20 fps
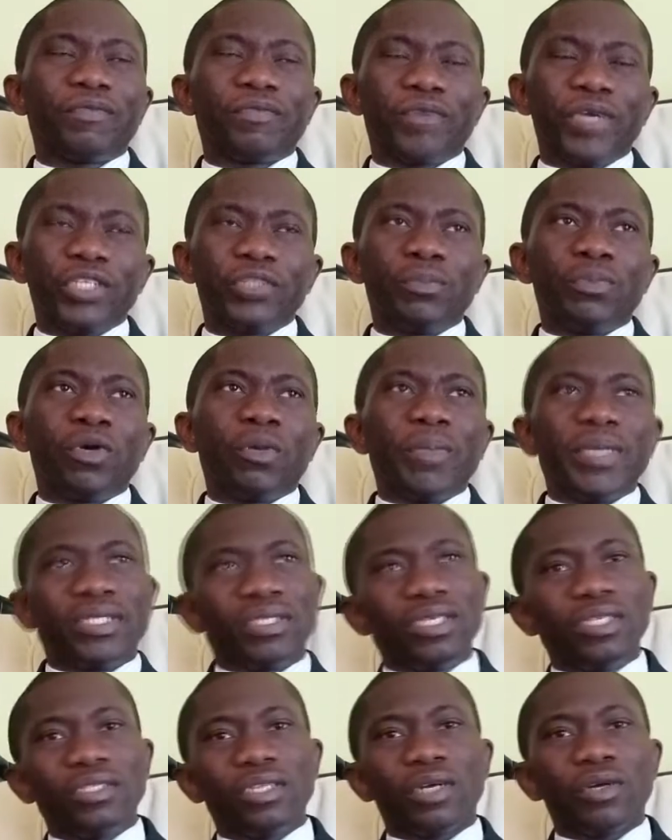Facebook
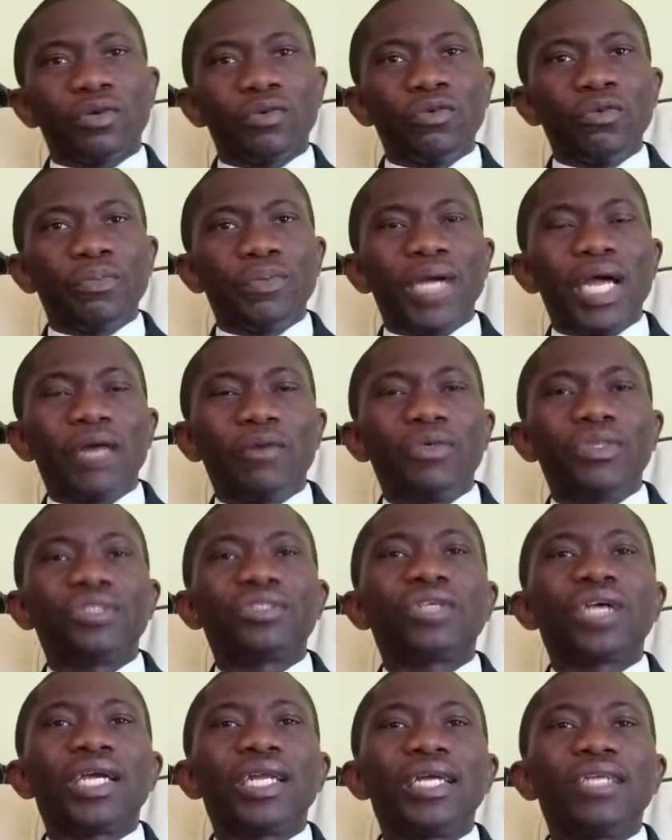messenger group, and we
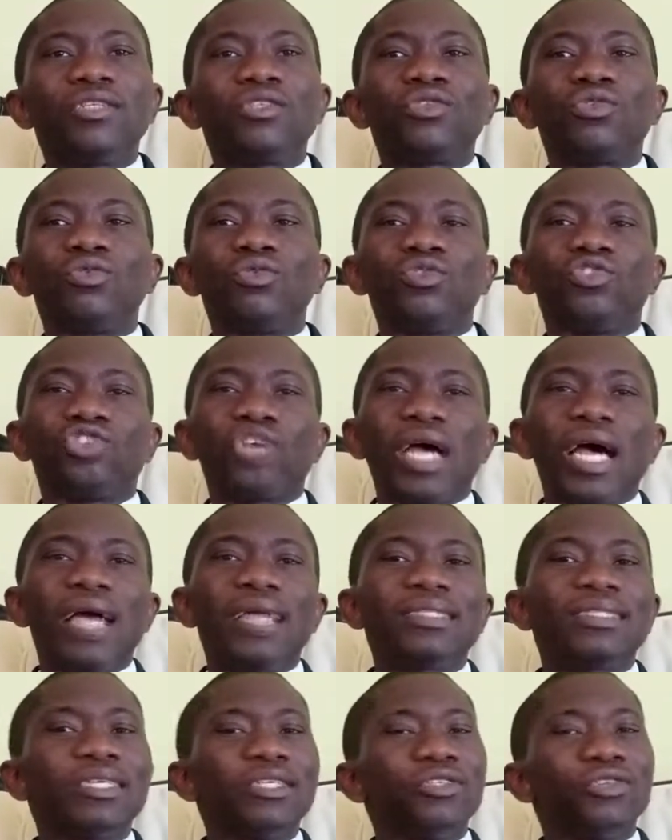started to
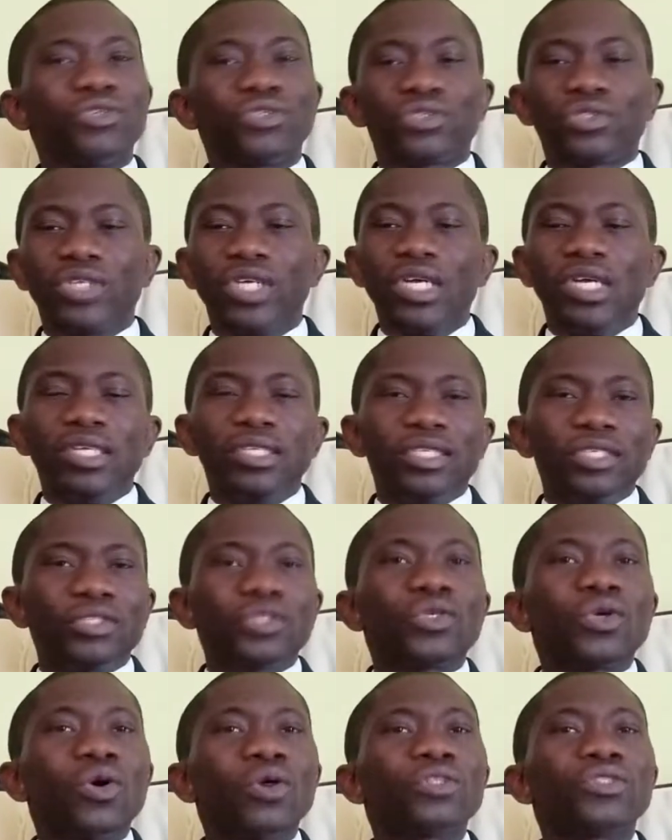chat and just
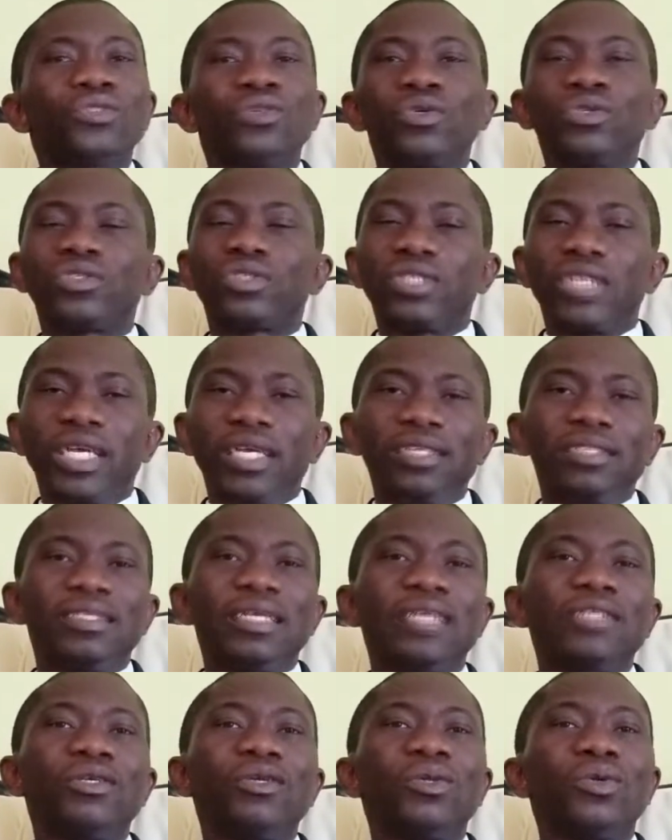discuss those things
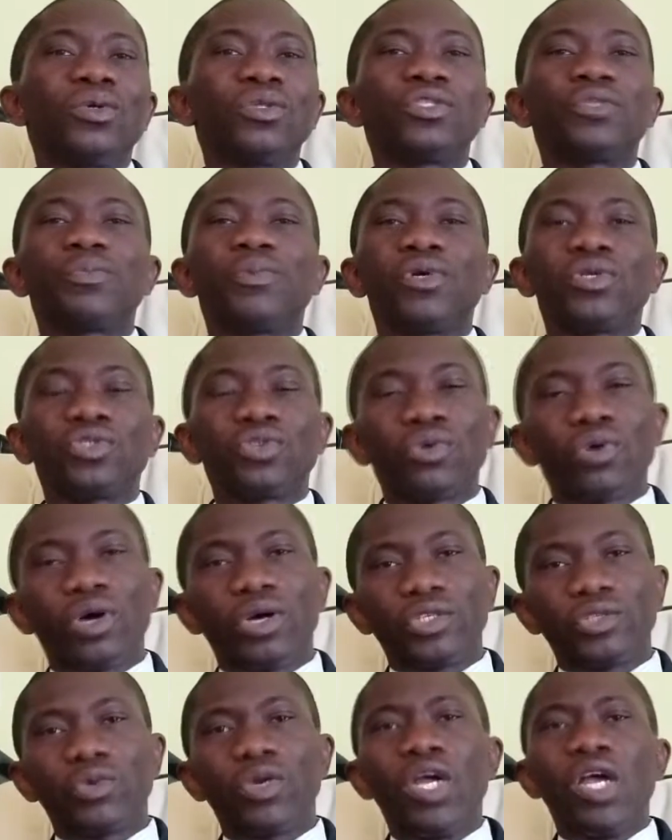that the Lord spoke to
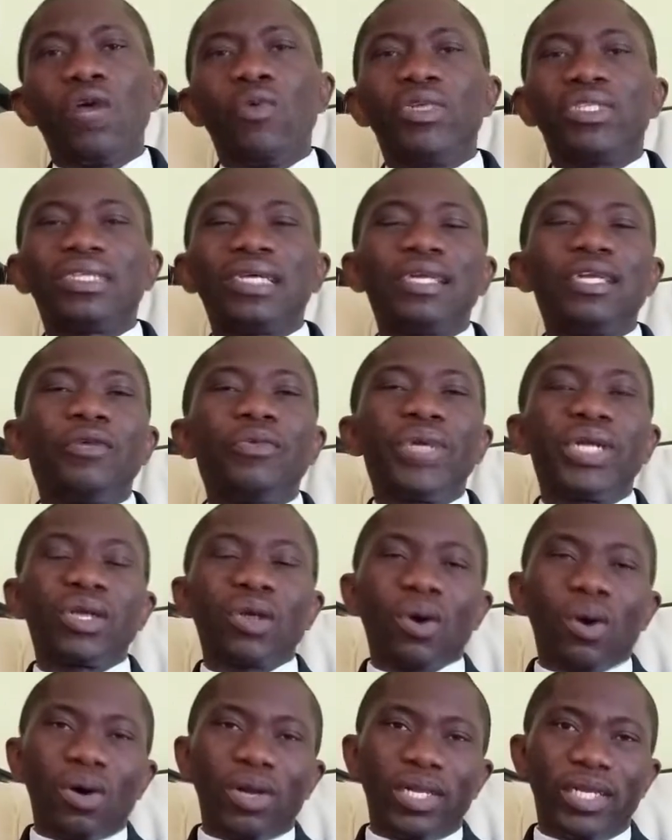us. We started
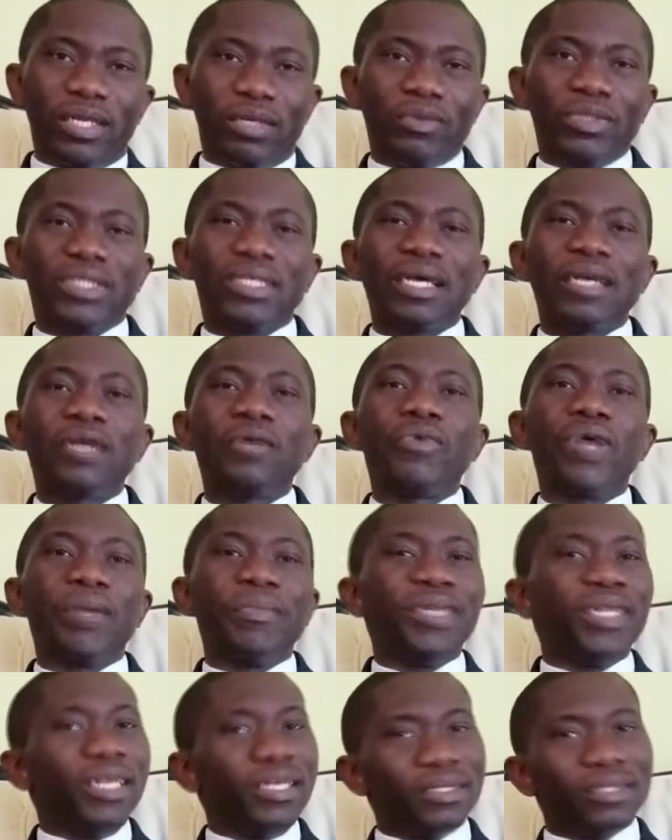recalling, we started
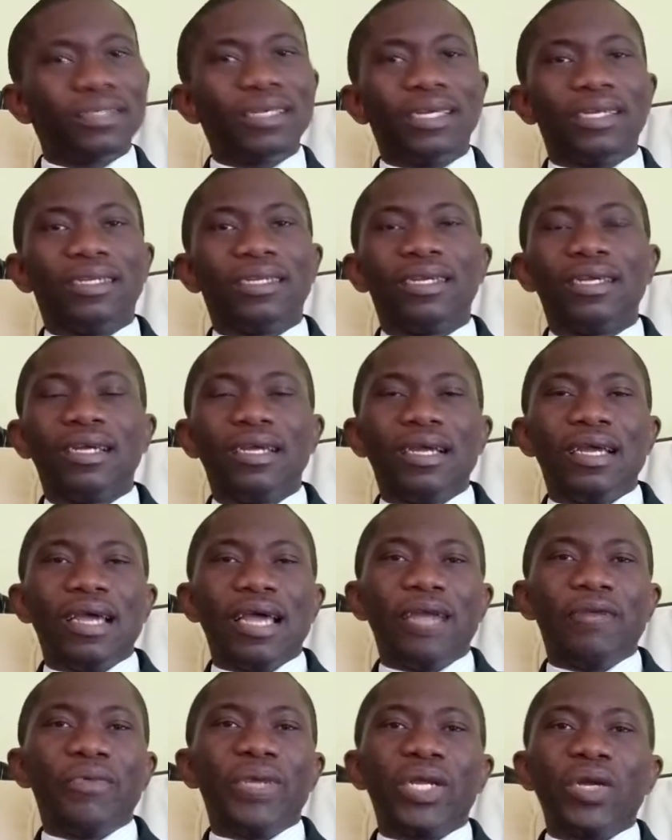reminiscing
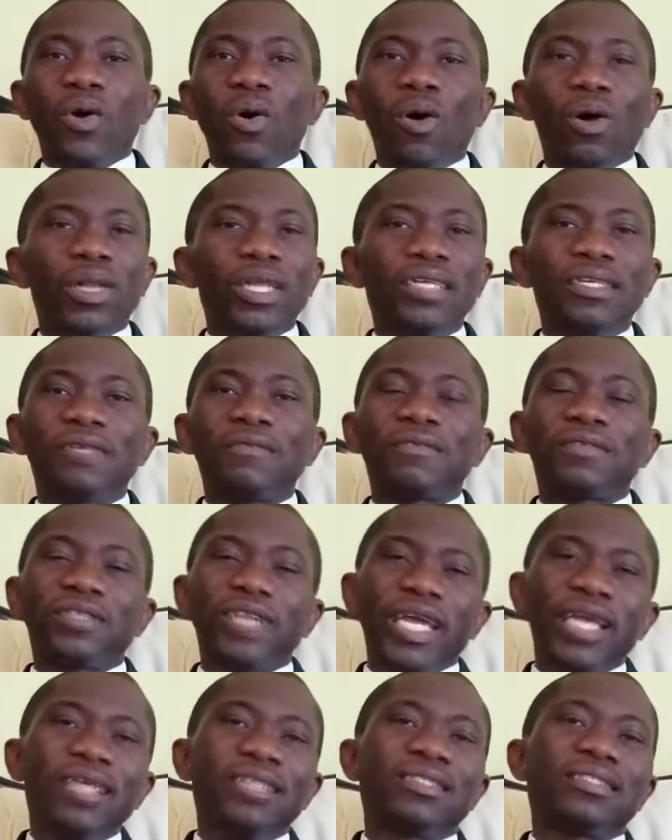and recalling the
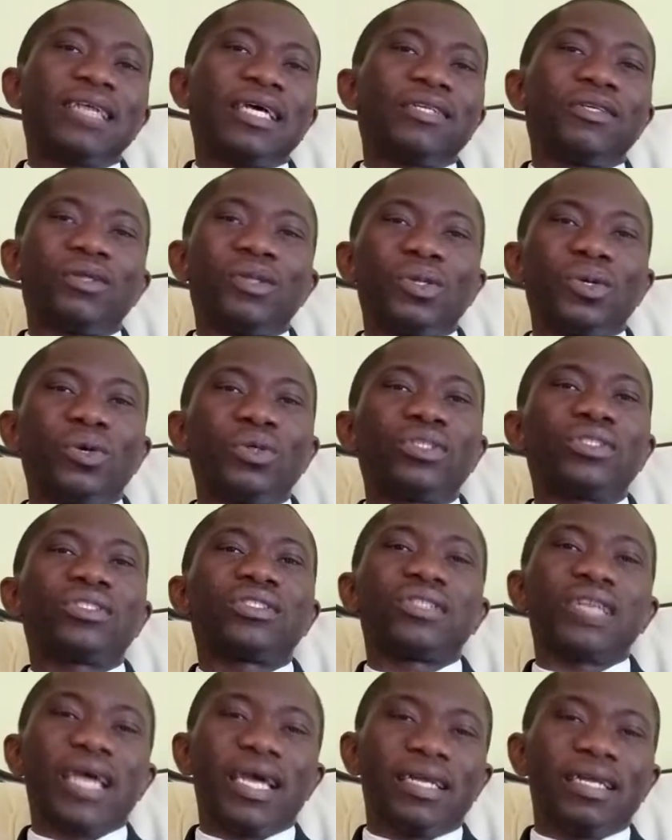things that the Lord
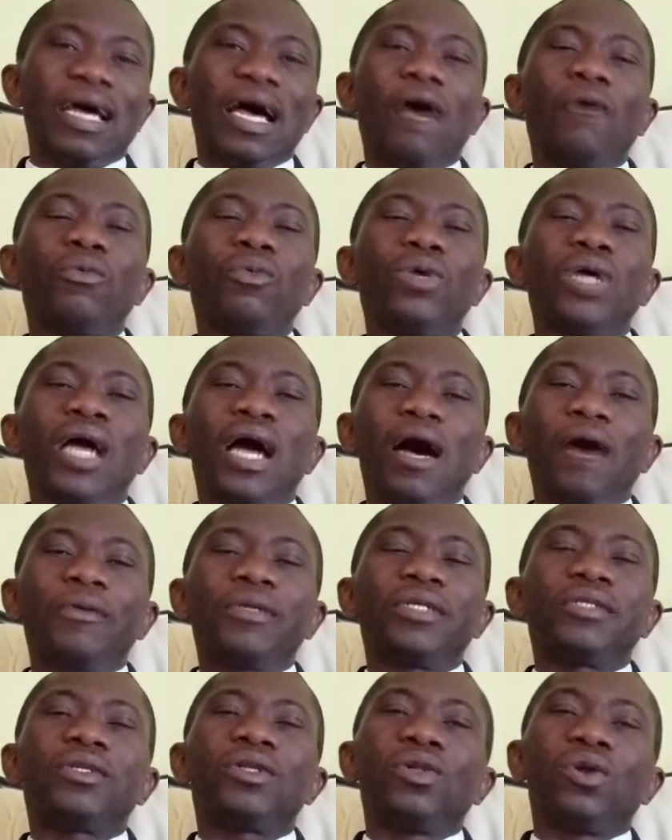said, how
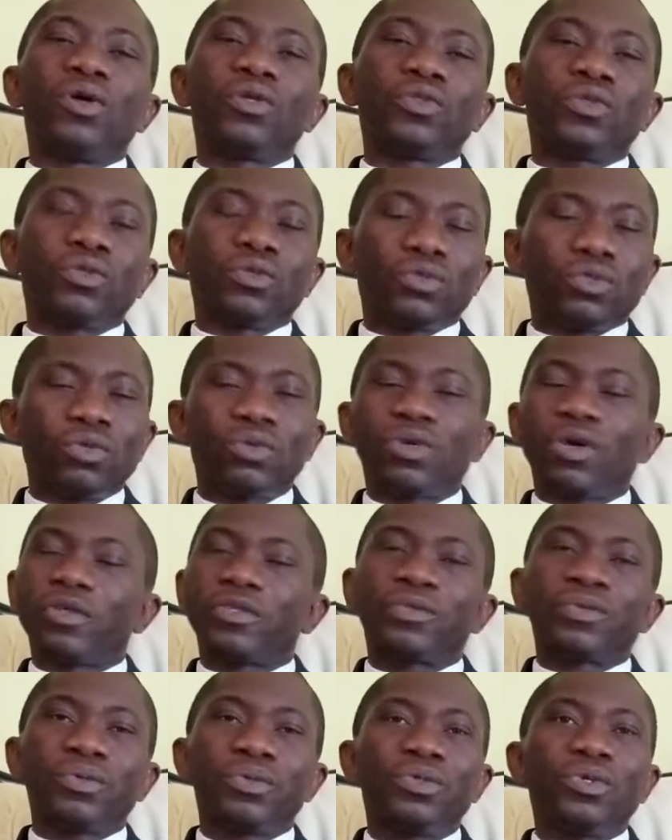that the Lord took
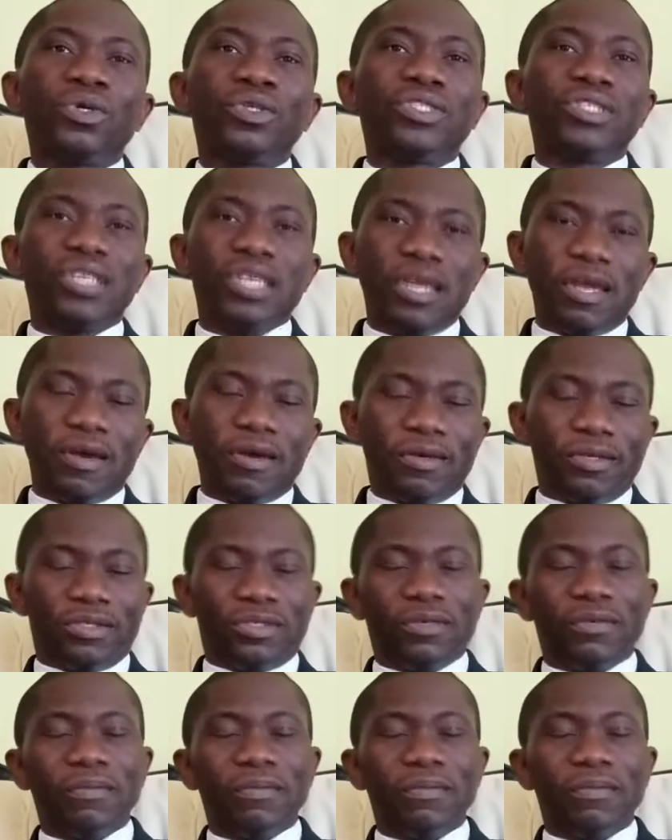us through those years.